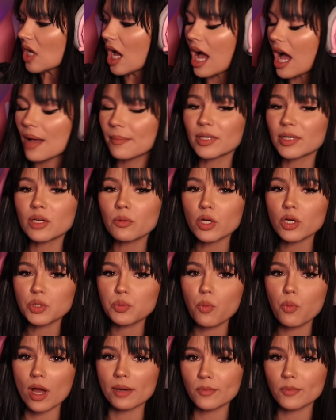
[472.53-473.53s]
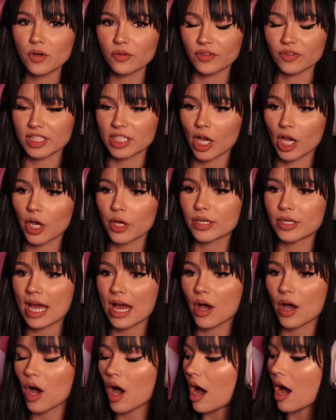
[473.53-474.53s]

I'm gonna watch one more video. Now,